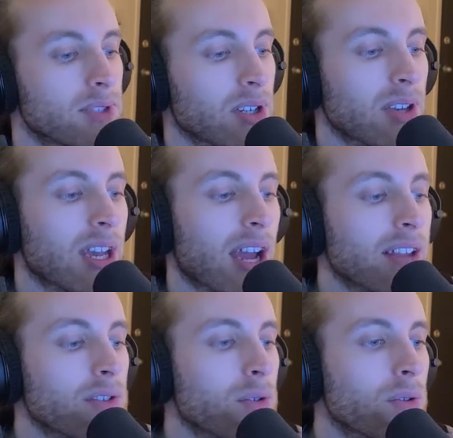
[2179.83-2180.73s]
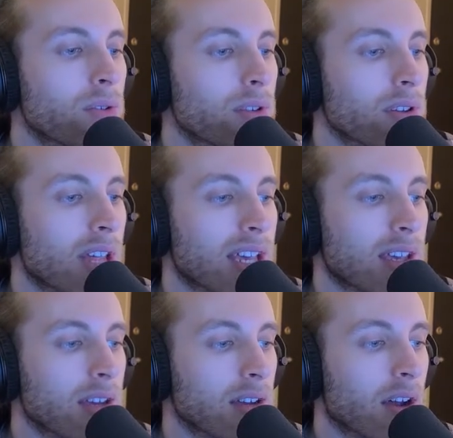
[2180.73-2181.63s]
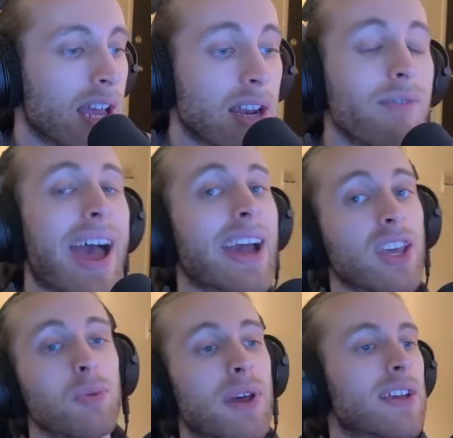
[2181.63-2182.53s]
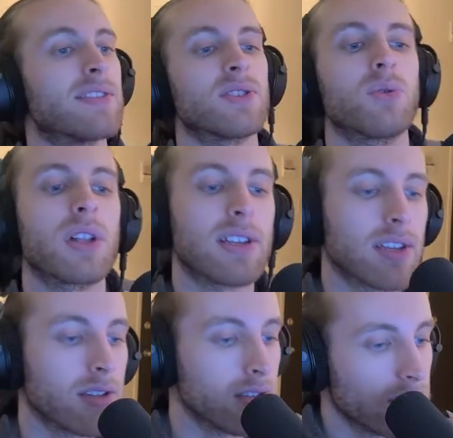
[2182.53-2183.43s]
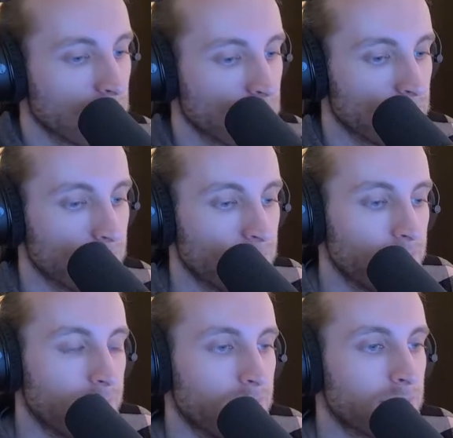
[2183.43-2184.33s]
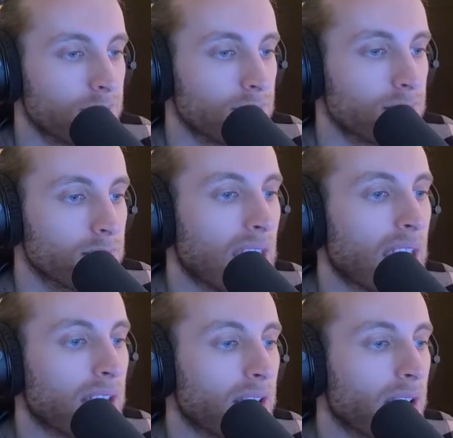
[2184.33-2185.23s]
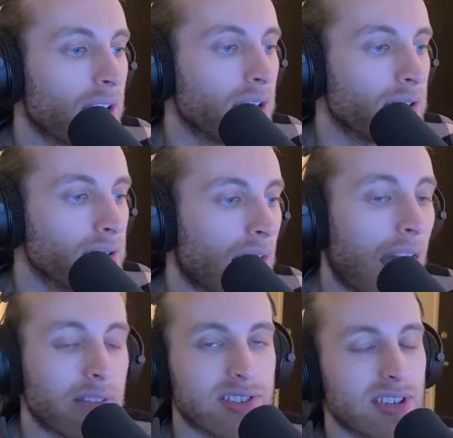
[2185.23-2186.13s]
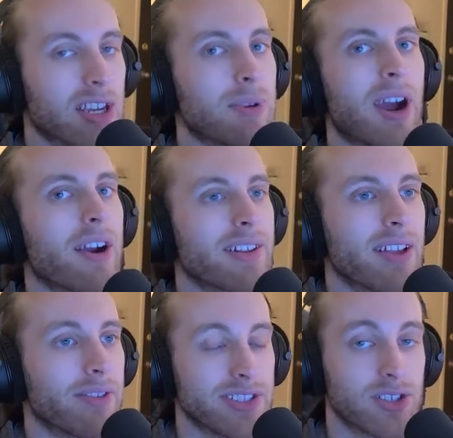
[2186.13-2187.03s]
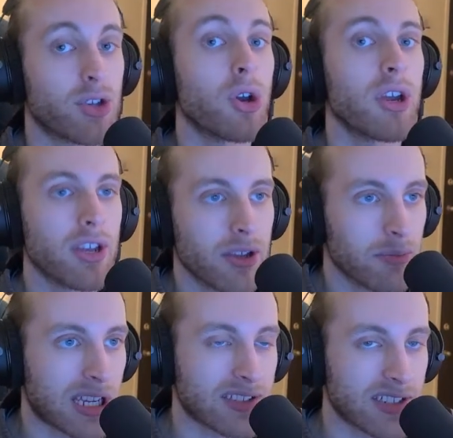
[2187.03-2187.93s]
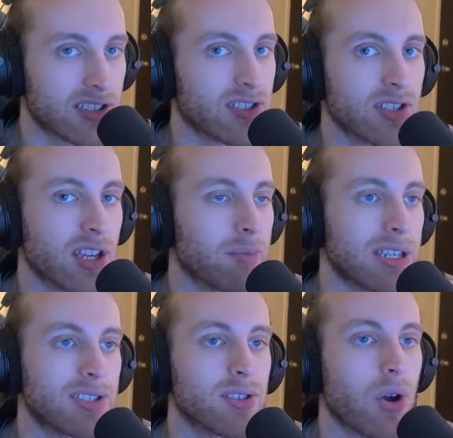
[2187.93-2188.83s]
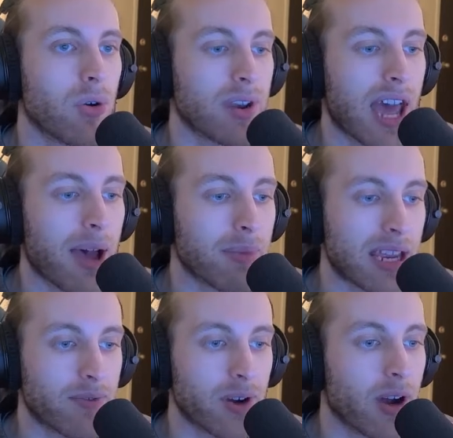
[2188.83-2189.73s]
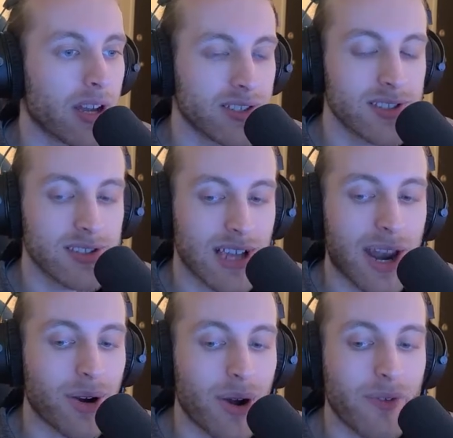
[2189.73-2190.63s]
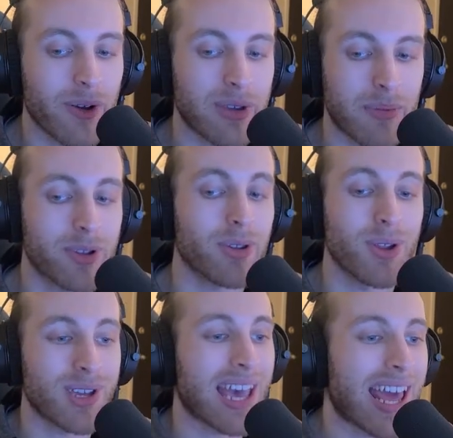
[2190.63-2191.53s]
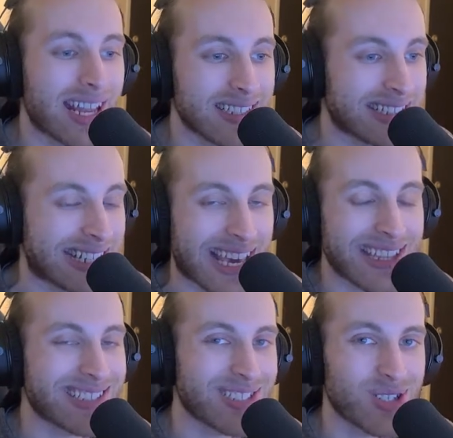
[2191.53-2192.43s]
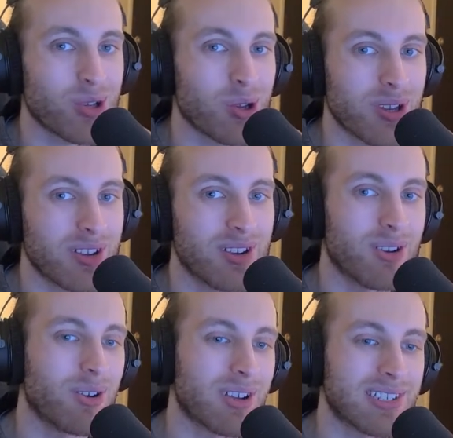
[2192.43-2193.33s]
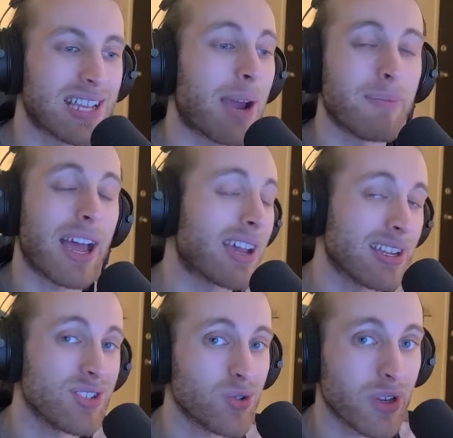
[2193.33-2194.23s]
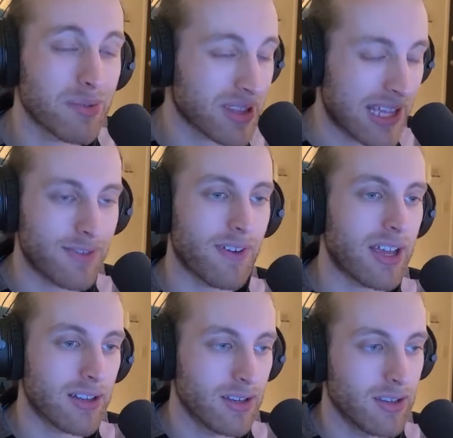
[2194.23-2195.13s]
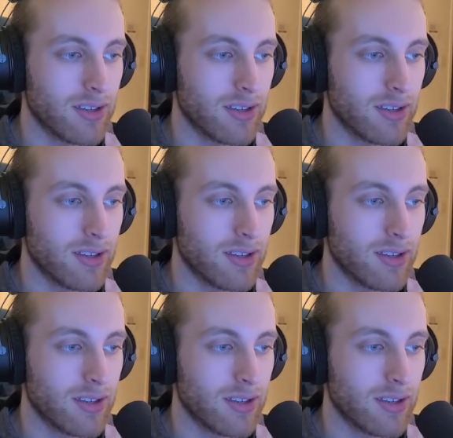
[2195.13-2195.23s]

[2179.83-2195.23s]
So yeah, I do like in a vacuum, I think it's a cool idea. And obviously it'll be hard to tell if it's good because it's going to be so not made for us. I don't know if I'll be able to look at it and say, yeah, this is good, because I'm not going to enjoy it, but that's fine.